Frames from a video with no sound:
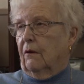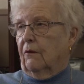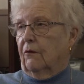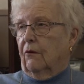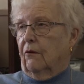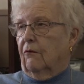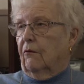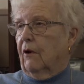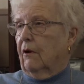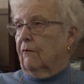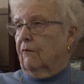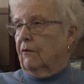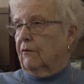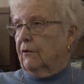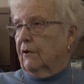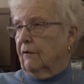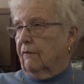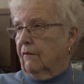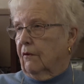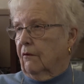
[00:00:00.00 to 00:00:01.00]
was
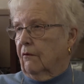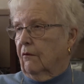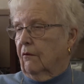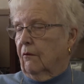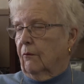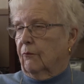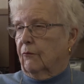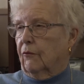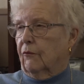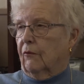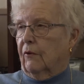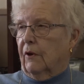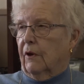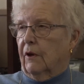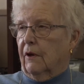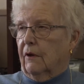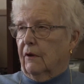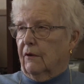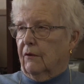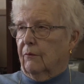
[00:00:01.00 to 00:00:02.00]
even home
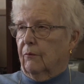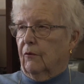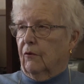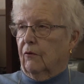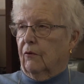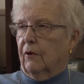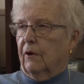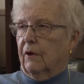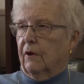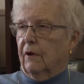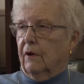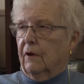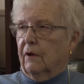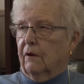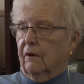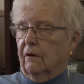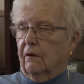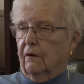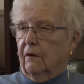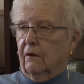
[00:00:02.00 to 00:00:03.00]
today, this morning, and
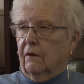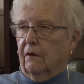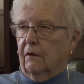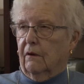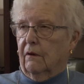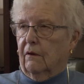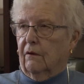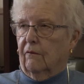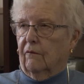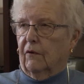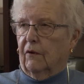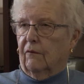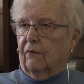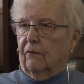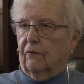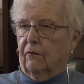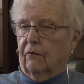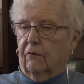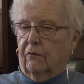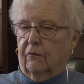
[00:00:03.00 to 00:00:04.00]
on the way
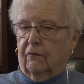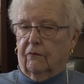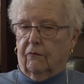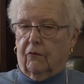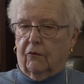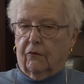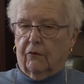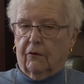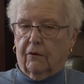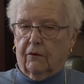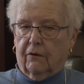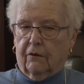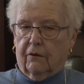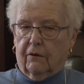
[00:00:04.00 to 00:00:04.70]
to work.